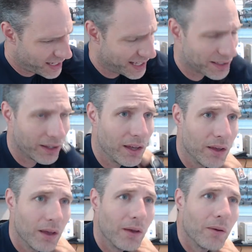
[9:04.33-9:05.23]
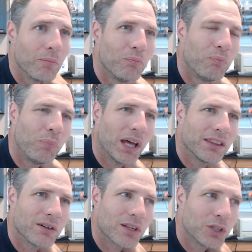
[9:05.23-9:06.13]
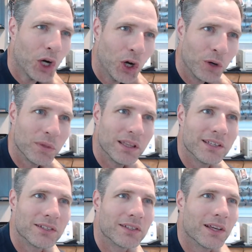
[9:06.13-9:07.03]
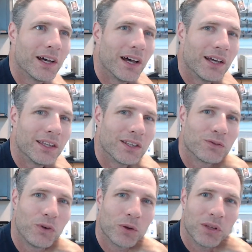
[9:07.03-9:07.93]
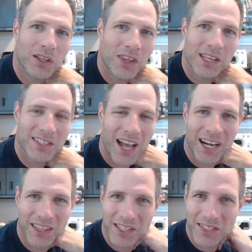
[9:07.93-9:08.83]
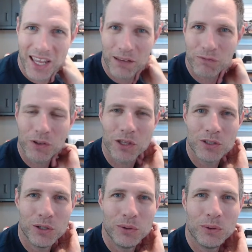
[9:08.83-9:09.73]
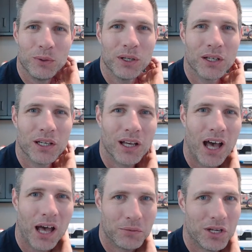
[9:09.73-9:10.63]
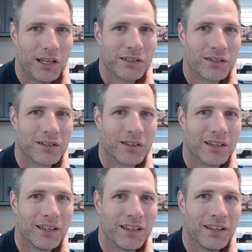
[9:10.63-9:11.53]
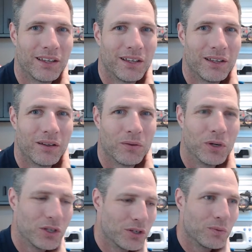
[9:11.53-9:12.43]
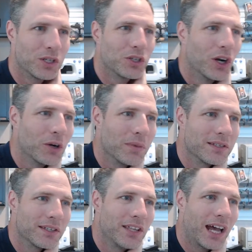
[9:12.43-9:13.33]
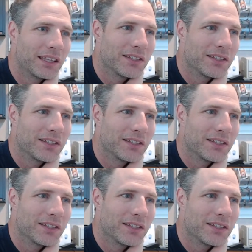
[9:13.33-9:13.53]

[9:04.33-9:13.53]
disc. But there's a term in this this formula that is not the same for the two objects. Which term is not the